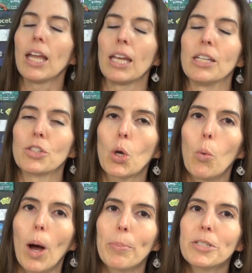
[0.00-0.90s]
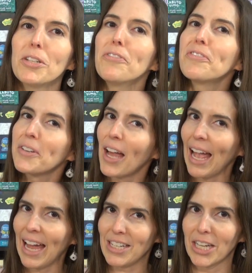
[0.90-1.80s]
It is cooperative
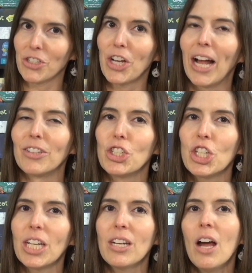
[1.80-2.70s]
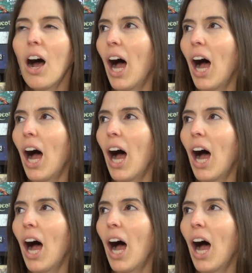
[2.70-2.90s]
and yet challenging.